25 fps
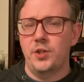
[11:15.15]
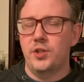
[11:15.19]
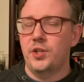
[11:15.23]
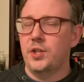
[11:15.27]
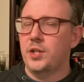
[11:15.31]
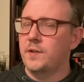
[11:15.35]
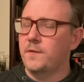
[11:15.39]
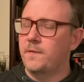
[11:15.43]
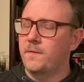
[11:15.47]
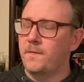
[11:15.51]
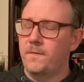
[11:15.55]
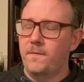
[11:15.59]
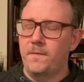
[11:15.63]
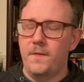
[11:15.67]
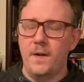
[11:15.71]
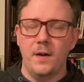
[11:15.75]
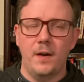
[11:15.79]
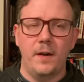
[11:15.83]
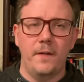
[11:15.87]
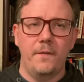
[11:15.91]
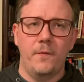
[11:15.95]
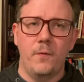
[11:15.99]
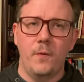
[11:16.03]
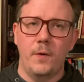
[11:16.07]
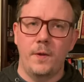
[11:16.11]
She's
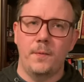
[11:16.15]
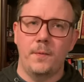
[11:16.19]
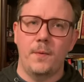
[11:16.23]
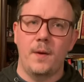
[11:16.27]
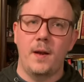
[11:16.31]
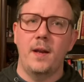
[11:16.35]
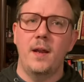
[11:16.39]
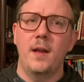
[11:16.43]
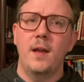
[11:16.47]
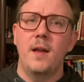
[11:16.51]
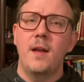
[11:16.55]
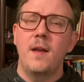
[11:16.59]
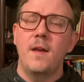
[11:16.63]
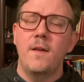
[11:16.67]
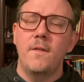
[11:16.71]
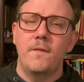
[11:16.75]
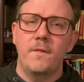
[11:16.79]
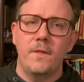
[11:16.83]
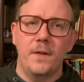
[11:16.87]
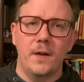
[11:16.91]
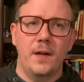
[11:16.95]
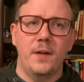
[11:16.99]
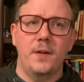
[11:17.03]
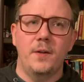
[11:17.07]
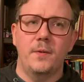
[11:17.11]
very forthright,
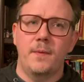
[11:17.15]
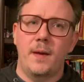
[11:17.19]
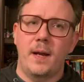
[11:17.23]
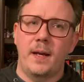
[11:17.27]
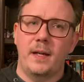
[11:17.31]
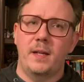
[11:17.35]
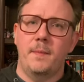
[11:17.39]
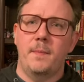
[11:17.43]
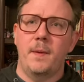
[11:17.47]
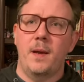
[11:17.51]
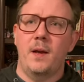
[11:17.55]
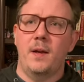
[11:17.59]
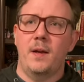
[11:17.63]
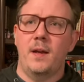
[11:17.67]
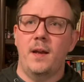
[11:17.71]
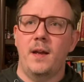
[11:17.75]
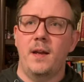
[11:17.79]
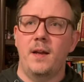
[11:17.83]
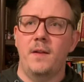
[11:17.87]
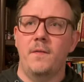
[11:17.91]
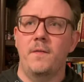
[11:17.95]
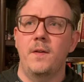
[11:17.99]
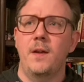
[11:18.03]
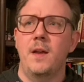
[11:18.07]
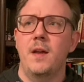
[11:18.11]
very direct about
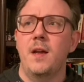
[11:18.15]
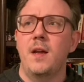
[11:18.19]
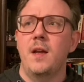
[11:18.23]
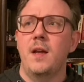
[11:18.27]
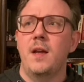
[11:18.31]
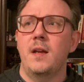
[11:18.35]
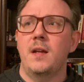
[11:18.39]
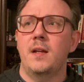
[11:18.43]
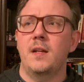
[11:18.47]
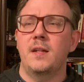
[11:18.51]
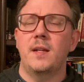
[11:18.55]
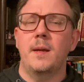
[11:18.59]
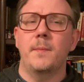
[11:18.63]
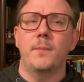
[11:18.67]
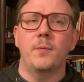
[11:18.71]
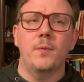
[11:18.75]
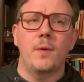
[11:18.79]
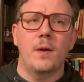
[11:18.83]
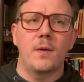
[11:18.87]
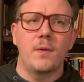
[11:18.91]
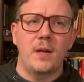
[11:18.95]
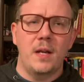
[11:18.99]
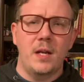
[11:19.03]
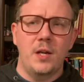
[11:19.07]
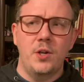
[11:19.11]
kind of
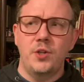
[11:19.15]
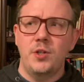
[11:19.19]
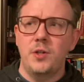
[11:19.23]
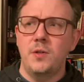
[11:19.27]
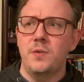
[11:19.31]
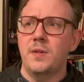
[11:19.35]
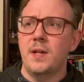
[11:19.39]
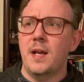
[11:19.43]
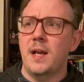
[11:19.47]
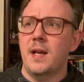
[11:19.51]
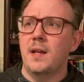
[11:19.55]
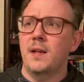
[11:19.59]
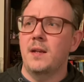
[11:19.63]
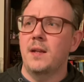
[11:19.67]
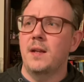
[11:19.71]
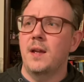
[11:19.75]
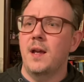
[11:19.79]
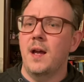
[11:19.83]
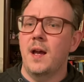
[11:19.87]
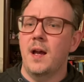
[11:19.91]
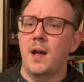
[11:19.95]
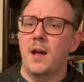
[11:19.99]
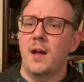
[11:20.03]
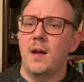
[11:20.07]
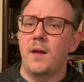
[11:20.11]
contemporary issues and
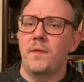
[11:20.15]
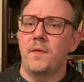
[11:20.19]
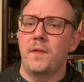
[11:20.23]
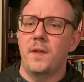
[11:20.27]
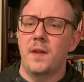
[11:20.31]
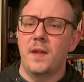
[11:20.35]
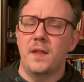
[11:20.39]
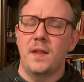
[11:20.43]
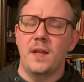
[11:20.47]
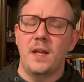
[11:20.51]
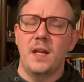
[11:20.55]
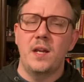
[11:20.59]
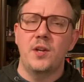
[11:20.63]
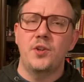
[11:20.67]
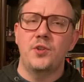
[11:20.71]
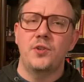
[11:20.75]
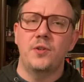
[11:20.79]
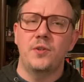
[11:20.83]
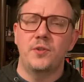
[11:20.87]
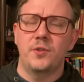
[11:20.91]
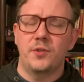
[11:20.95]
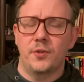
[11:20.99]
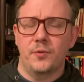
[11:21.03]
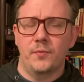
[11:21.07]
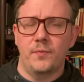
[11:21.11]
uh, the, the
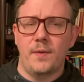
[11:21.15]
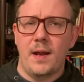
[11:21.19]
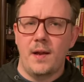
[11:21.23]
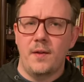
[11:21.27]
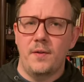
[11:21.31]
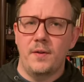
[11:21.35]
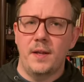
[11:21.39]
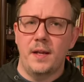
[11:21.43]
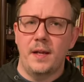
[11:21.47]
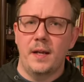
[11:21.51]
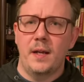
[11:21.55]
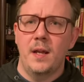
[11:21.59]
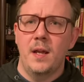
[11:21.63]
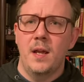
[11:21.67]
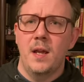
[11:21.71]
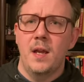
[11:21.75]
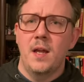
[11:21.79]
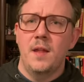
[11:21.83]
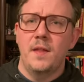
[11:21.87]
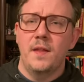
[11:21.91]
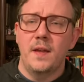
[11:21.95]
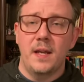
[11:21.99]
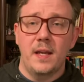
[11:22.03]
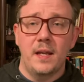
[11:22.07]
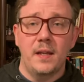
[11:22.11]
issues surrounding
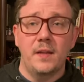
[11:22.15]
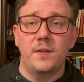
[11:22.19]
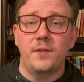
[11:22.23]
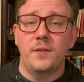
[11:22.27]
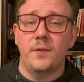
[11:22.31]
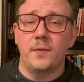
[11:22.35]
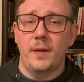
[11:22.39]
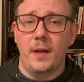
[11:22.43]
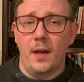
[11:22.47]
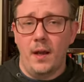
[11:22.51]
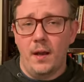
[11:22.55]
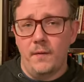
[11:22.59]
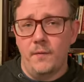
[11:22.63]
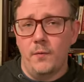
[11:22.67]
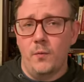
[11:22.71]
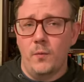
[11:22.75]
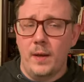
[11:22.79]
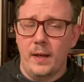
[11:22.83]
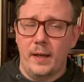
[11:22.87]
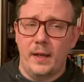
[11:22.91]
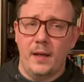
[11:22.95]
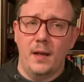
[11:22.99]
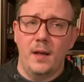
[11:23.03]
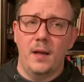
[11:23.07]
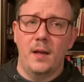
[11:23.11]
the history of
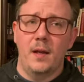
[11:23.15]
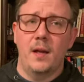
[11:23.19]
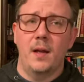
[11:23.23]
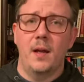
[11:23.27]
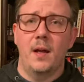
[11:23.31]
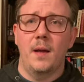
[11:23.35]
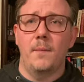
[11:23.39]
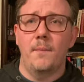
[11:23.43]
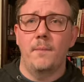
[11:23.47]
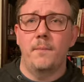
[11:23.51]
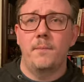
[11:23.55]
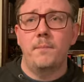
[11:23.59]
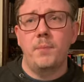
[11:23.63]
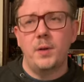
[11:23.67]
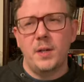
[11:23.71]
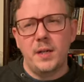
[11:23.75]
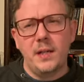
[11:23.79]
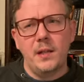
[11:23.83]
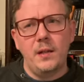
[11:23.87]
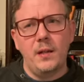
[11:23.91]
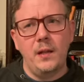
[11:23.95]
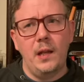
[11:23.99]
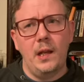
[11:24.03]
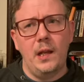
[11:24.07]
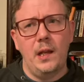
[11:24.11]
Wicca, um,
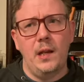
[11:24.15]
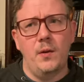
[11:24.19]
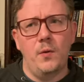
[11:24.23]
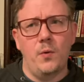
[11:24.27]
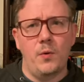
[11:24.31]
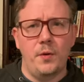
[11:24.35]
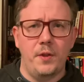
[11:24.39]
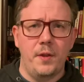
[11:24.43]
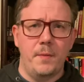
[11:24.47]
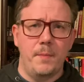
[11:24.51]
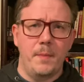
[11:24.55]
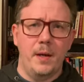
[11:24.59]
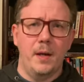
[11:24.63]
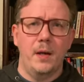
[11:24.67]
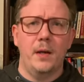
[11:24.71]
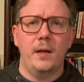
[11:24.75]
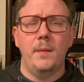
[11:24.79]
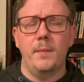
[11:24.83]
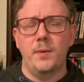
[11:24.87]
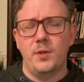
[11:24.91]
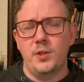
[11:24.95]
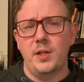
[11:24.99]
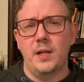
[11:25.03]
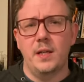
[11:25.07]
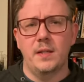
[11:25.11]
particularly in North America,
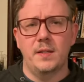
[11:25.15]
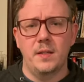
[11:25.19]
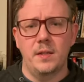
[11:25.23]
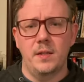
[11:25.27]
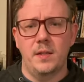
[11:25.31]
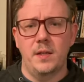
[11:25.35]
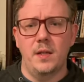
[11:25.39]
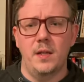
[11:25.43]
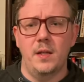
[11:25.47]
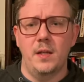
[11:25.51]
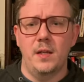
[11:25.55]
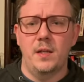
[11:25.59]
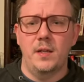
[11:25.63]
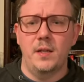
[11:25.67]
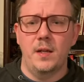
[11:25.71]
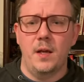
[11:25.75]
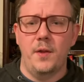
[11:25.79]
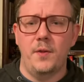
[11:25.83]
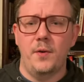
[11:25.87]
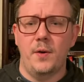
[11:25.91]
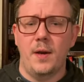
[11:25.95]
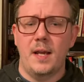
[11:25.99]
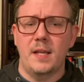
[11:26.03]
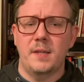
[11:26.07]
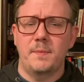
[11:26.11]
but she gets into, into
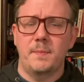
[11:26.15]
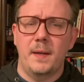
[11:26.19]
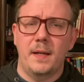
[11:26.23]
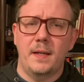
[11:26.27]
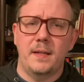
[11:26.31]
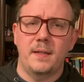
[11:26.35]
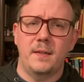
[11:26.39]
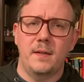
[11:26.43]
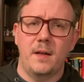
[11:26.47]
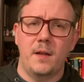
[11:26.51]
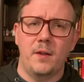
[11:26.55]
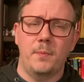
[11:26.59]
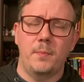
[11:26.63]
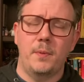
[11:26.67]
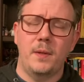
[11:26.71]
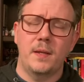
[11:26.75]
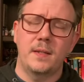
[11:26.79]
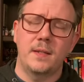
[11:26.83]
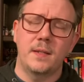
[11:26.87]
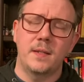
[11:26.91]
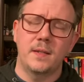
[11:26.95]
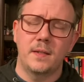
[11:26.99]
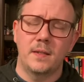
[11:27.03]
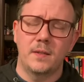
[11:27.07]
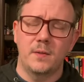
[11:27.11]
other aspects in other
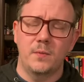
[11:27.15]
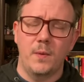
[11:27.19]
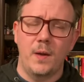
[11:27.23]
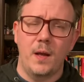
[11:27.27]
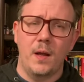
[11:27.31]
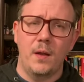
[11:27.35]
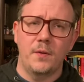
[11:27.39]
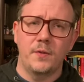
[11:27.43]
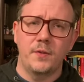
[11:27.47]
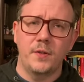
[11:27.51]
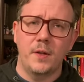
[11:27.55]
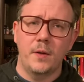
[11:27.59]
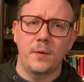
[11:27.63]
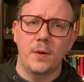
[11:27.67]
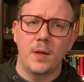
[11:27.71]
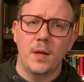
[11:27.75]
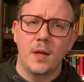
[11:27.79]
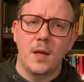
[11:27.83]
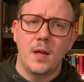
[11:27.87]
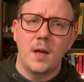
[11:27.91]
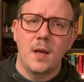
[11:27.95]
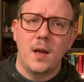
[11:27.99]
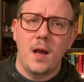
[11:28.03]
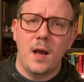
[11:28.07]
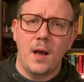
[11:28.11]
places as well. So
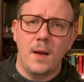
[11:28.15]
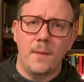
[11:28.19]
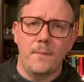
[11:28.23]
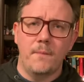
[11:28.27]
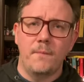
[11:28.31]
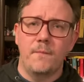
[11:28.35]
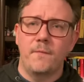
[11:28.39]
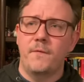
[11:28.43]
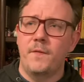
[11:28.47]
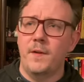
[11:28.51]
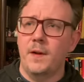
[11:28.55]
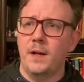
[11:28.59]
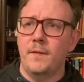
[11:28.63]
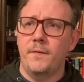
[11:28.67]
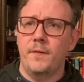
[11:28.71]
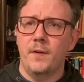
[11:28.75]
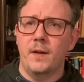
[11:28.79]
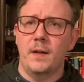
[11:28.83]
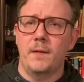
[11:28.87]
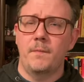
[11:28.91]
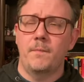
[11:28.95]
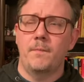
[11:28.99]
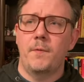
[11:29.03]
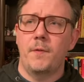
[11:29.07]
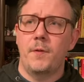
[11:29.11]
um, very,
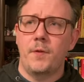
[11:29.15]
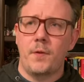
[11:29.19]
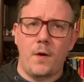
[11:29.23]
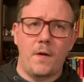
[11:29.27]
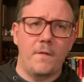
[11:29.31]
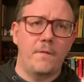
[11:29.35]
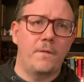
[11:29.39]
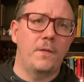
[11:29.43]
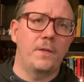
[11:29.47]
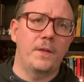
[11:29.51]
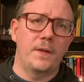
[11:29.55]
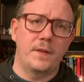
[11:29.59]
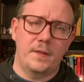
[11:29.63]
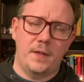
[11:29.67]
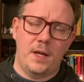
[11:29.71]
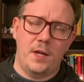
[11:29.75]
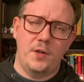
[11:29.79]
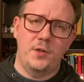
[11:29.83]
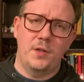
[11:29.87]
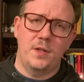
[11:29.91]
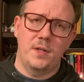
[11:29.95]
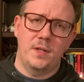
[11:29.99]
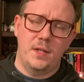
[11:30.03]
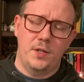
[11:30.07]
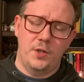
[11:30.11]
very thoughtful
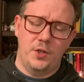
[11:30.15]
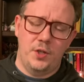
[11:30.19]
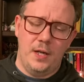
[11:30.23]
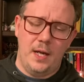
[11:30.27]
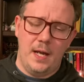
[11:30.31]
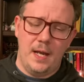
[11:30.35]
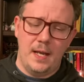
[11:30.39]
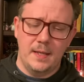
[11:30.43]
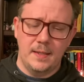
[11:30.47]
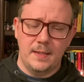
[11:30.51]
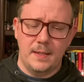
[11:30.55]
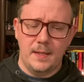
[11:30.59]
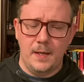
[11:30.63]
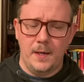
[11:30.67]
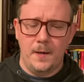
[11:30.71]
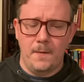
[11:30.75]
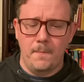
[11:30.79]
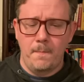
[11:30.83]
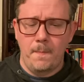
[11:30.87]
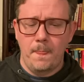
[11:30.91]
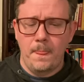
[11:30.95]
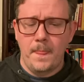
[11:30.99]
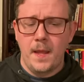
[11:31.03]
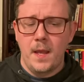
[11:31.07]
discussions that she has there.